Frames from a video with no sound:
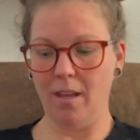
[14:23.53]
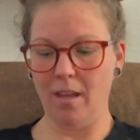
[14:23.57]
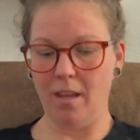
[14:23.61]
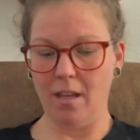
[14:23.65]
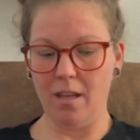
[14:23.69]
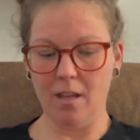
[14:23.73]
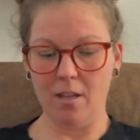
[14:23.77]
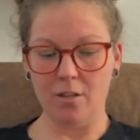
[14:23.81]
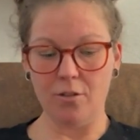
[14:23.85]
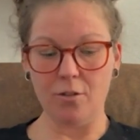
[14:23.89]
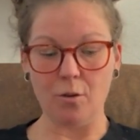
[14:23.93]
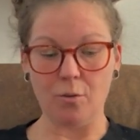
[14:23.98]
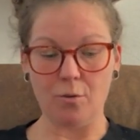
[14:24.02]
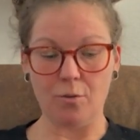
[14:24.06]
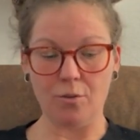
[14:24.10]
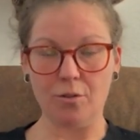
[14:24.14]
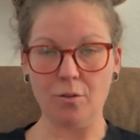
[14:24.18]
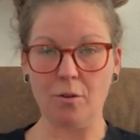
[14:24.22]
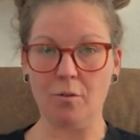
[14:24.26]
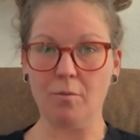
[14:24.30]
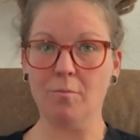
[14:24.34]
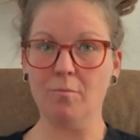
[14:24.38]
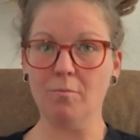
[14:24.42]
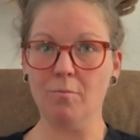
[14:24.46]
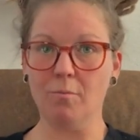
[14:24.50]

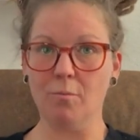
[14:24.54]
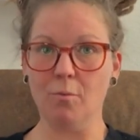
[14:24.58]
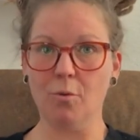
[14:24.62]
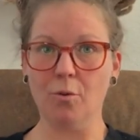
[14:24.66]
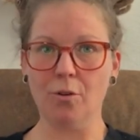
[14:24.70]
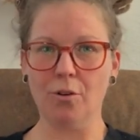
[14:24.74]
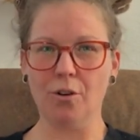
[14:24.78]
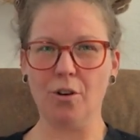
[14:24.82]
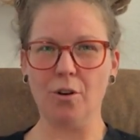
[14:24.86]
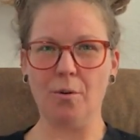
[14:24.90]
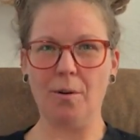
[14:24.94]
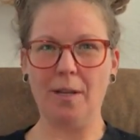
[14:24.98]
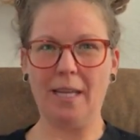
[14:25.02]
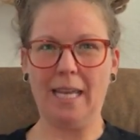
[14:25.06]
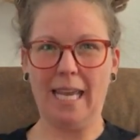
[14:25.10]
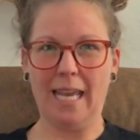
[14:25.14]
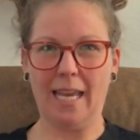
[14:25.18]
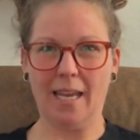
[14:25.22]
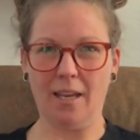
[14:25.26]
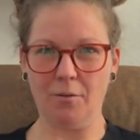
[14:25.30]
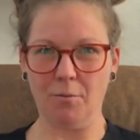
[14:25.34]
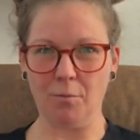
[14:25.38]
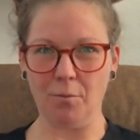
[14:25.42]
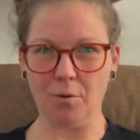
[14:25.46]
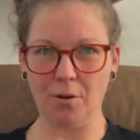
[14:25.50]
So more going
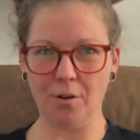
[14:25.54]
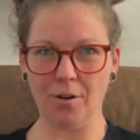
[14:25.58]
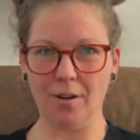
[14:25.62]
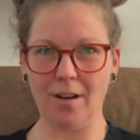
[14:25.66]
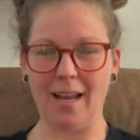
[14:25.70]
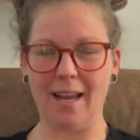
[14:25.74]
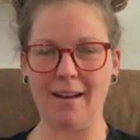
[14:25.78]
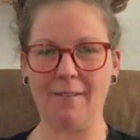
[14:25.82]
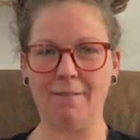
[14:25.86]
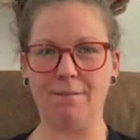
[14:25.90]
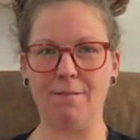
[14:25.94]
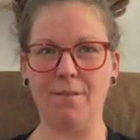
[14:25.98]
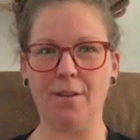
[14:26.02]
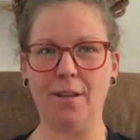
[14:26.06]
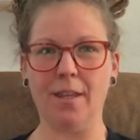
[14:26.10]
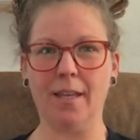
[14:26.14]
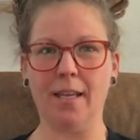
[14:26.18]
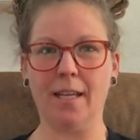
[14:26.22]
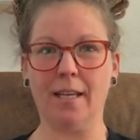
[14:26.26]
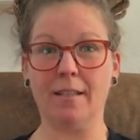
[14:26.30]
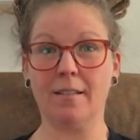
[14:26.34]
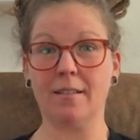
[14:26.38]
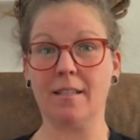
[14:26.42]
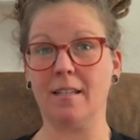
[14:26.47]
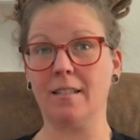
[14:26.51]
inward and
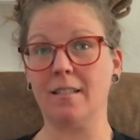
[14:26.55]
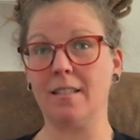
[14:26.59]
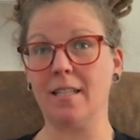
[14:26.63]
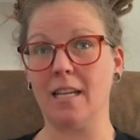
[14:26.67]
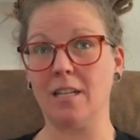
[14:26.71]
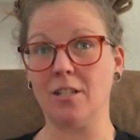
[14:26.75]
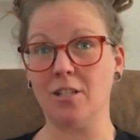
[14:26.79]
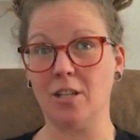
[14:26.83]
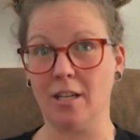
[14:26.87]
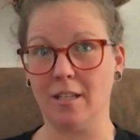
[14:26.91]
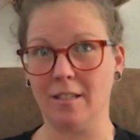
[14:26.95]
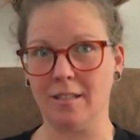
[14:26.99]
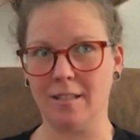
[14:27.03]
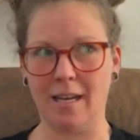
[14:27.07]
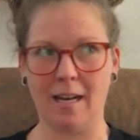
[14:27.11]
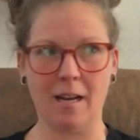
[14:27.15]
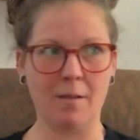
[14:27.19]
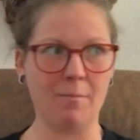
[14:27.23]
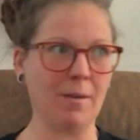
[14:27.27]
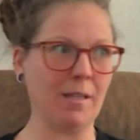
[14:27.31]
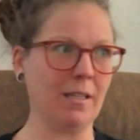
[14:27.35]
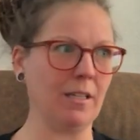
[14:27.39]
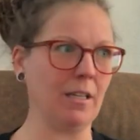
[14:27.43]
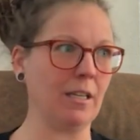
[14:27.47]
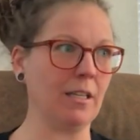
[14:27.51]
feeling sensations. And I
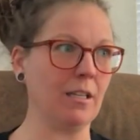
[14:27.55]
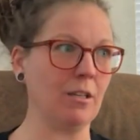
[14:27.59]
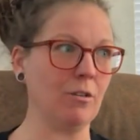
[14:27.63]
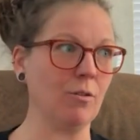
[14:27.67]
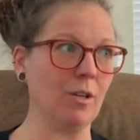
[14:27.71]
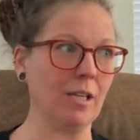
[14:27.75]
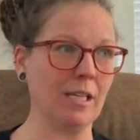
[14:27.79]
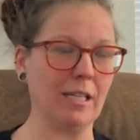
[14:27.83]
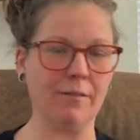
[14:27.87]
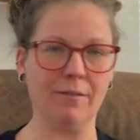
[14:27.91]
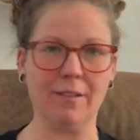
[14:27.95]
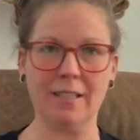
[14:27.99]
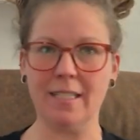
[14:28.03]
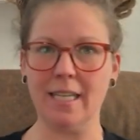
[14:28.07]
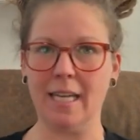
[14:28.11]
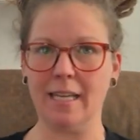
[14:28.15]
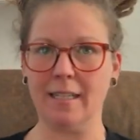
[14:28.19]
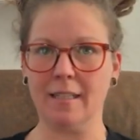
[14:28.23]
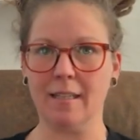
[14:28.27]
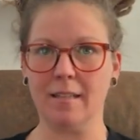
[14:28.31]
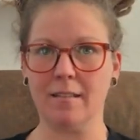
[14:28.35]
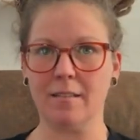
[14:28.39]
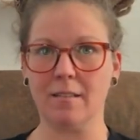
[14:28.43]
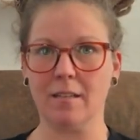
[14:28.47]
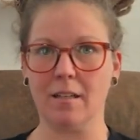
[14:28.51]
mean, you can even take
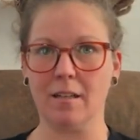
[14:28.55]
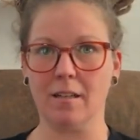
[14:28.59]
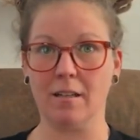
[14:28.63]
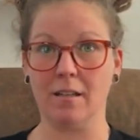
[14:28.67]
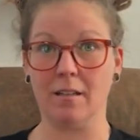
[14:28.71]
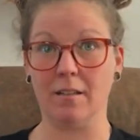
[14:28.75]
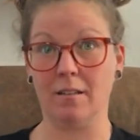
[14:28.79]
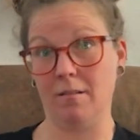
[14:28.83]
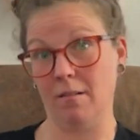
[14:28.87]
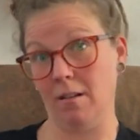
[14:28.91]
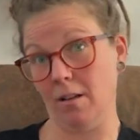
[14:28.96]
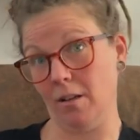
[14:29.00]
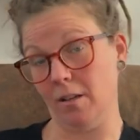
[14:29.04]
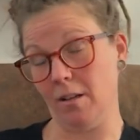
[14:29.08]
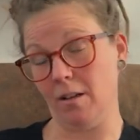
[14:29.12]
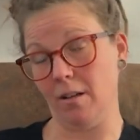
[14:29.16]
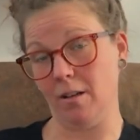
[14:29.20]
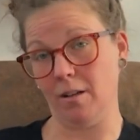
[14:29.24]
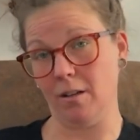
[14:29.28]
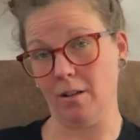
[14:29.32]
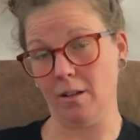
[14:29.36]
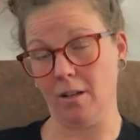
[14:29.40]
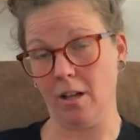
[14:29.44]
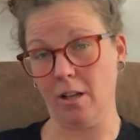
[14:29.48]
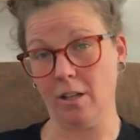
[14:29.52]
this
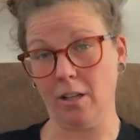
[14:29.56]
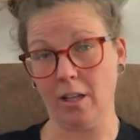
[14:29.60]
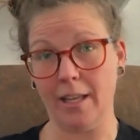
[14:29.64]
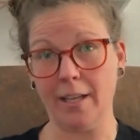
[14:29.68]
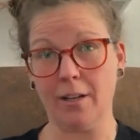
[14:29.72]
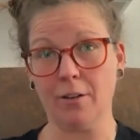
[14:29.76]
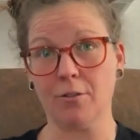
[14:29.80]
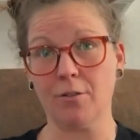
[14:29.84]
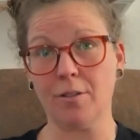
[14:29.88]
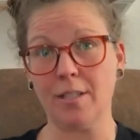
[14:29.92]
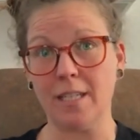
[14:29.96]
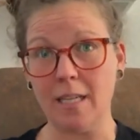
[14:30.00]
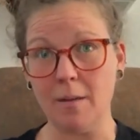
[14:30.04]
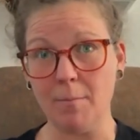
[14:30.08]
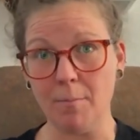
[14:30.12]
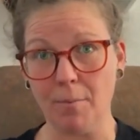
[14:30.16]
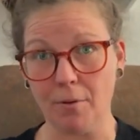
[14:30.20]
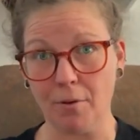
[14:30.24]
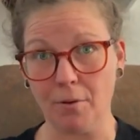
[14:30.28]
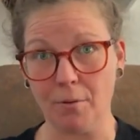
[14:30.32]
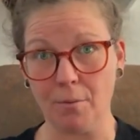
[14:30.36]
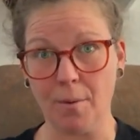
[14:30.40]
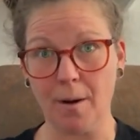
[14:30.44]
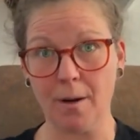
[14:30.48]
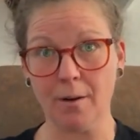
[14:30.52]
a layer
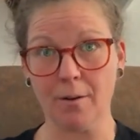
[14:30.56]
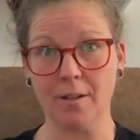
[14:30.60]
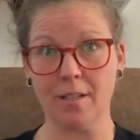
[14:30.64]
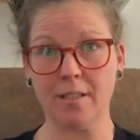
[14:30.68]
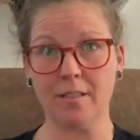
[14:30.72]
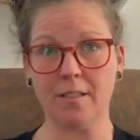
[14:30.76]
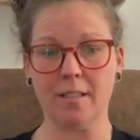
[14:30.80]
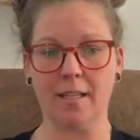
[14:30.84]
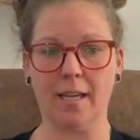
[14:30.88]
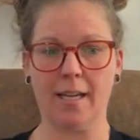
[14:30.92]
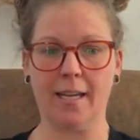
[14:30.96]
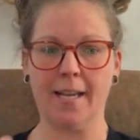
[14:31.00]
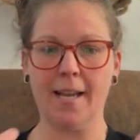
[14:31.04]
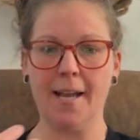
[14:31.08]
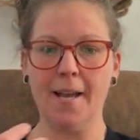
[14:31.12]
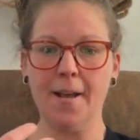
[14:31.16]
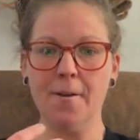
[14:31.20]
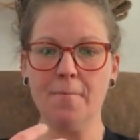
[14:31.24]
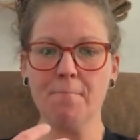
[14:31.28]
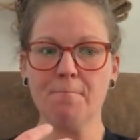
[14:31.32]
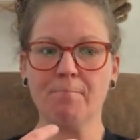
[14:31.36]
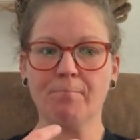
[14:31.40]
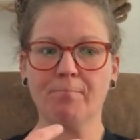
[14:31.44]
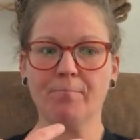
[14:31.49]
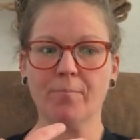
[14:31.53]
deeper where it's like,
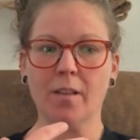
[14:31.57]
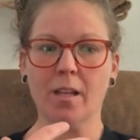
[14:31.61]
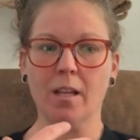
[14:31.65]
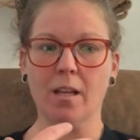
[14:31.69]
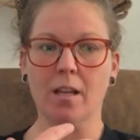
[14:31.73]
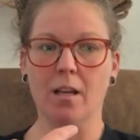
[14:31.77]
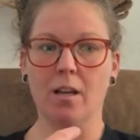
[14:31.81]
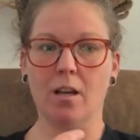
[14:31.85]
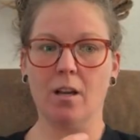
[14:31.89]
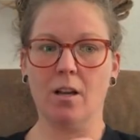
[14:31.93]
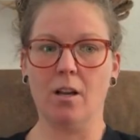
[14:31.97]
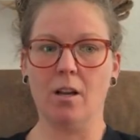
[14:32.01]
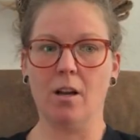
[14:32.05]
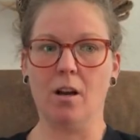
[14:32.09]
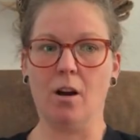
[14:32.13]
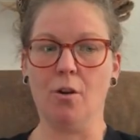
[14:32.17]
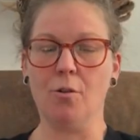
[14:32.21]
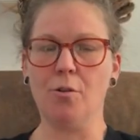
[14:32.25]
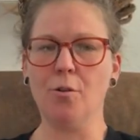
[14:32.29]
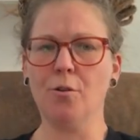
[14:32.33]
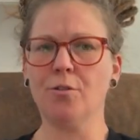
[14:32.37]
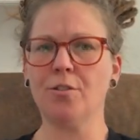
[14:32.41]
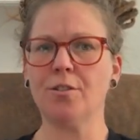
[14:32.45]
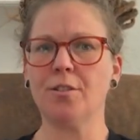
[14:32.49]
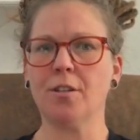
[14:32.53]
are
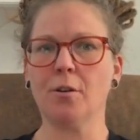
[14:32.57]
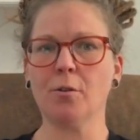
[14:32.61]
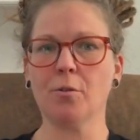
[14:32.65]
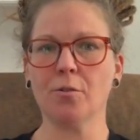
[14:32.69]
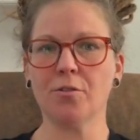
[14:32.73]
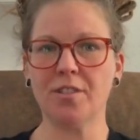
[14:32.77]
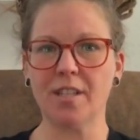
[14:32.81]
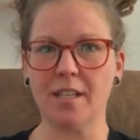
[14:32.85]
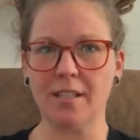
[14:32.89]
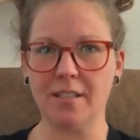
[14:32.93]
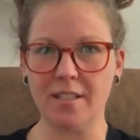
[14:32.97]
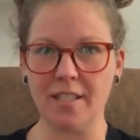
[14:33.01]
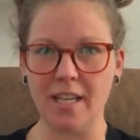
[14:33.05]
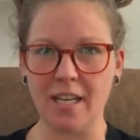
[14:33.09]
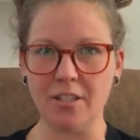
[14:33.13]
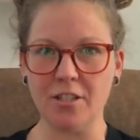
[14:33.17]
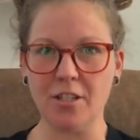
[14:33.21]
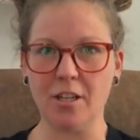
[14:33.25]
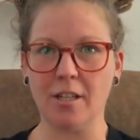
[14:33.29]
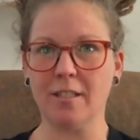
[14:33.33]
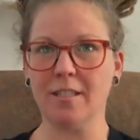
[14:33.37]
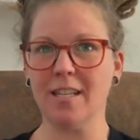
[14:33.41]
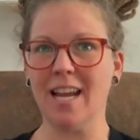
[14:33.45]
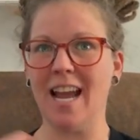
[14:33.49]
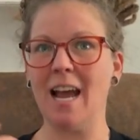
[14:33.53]
there subtle
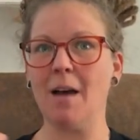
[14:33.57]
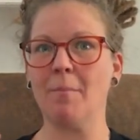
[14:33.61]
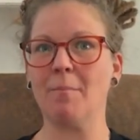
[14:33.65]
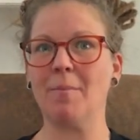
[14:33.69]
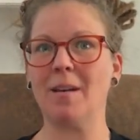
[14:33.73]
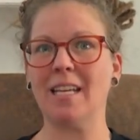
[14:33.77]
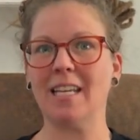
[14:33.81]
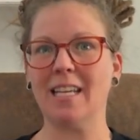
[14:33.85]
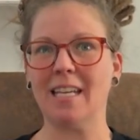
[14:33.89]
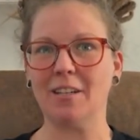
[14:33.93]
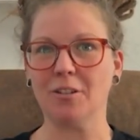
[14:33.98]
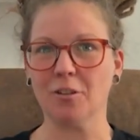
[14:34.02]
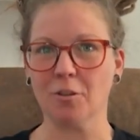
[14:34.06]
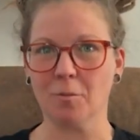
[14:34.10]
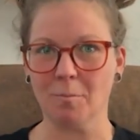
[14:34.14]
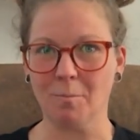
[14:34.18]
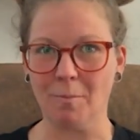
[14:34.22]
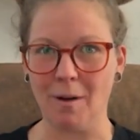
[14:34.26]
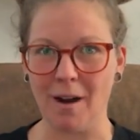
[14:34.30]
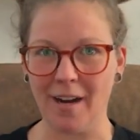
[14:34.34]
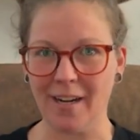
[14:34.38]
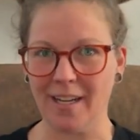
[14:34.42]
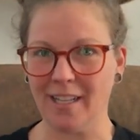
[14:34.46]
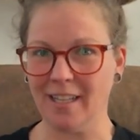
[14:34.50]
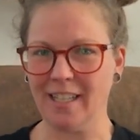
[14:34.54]
sensations happening in your
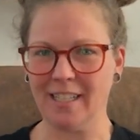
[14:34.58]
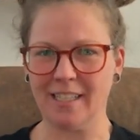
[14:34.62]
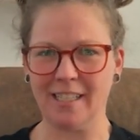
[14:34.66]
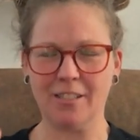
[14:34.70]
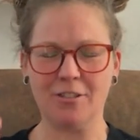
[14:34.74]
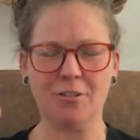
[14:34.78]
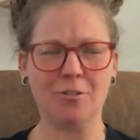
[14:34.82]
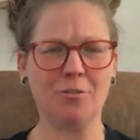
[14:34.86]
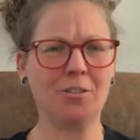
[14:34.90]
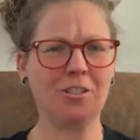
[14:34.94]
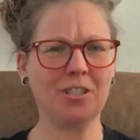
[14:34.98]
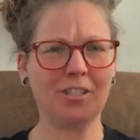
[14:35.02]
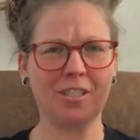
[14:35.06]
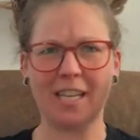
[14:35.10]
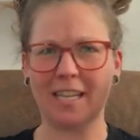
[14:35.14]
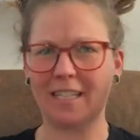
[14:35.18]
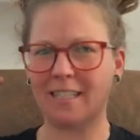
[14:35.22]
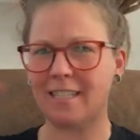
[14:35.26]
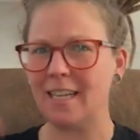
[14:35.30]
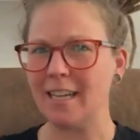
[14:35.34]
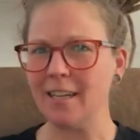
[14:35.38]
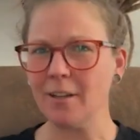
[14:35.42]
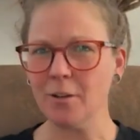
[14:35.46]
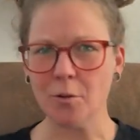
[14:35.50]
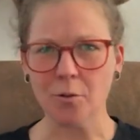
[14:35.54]
body? Like, did you just get
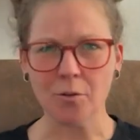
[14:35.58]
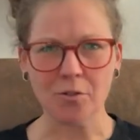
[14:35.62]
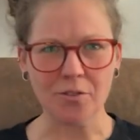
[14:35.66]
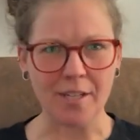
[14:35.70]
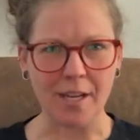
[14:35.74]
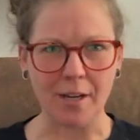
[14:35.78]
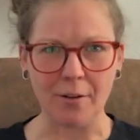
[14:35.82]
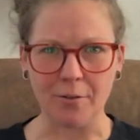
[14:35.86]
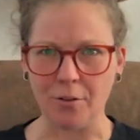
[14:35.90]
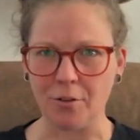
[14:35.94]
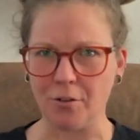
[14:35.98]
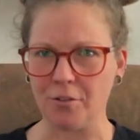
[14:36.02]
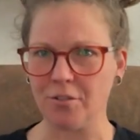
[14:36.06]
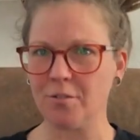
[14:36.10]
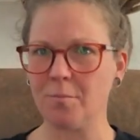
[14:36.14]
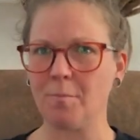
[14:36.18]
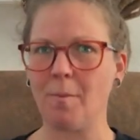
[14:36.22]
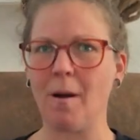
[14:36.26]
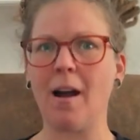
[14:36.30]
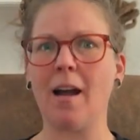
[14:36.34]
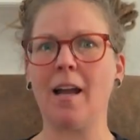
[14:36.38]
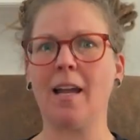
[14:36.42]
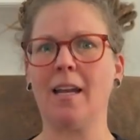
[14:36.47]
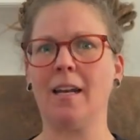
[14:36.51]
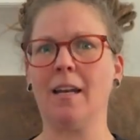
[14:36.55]
tingles down your
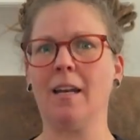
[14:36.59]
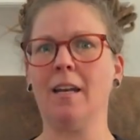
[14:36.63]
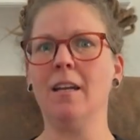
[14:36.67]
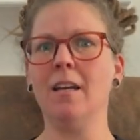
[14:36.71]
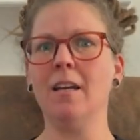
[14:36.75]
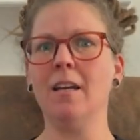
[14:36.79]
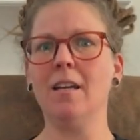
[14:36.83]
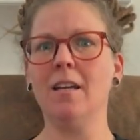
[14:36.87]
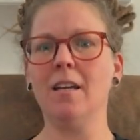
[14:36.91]
spine?